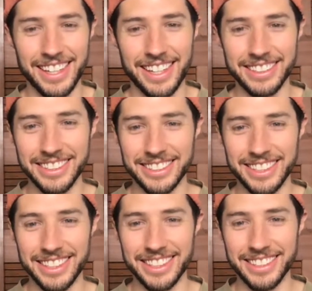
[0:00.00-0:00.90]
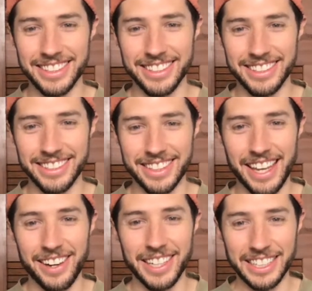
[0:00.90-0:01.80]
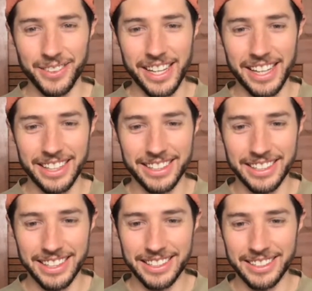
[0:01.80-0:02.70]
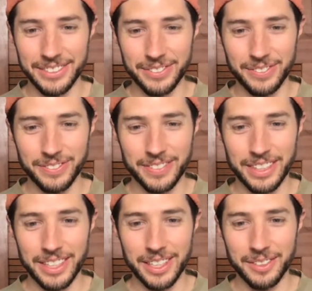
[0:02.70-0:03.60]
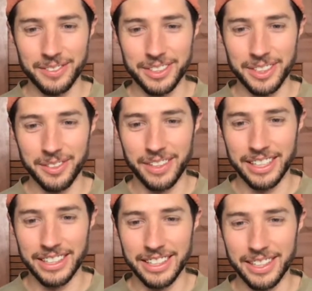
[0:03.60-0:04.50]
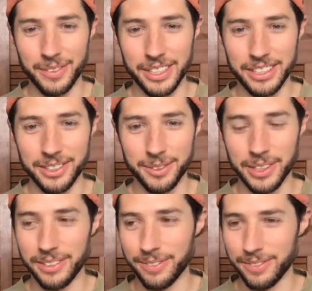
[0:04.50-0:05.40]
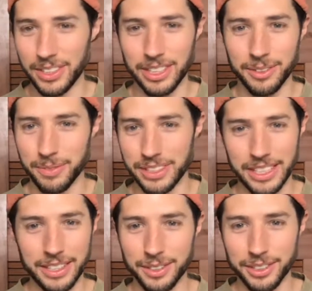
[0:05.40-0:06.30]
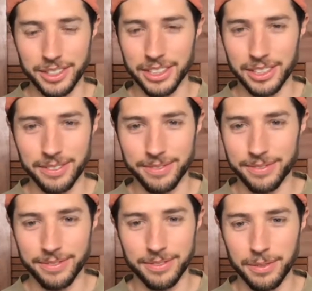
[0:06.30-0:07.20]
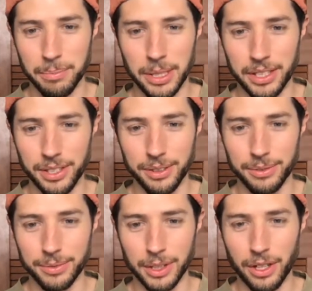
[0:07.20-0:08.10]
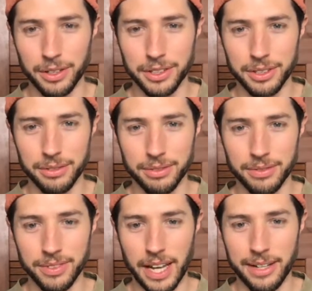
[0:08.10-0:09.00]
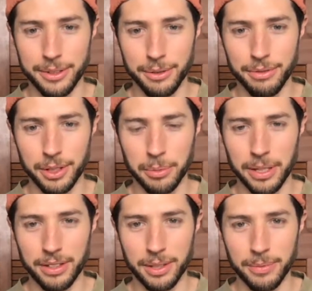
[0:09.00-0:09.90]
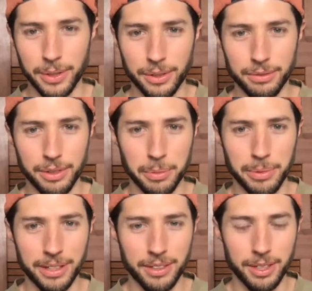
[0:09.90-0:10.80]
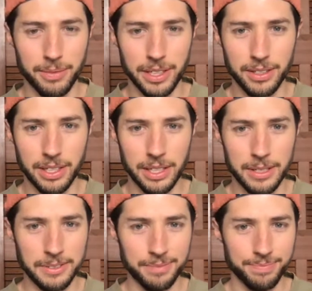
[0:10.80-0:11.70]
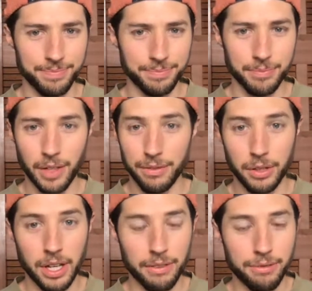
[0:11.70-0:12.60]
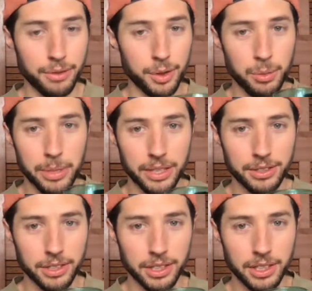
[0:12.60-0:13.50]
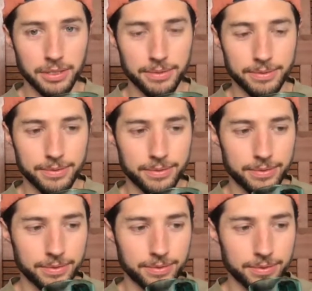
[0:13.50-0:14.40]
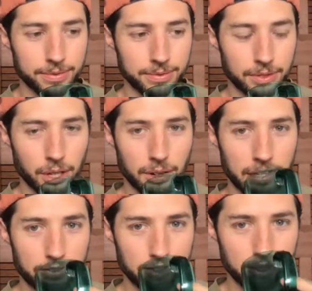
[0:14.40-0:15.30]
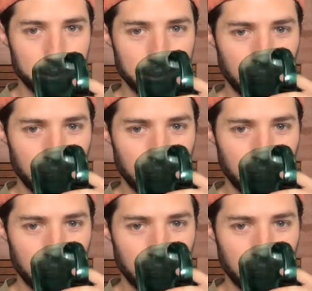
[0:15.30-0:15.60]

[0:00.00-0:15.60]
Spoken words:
at least in a caring way, to humanity that we do, where, you know, mosquitoes are gonna bug you regardless of how you feel about them or don't feel about them, and if you got food, bears are gonna go after you.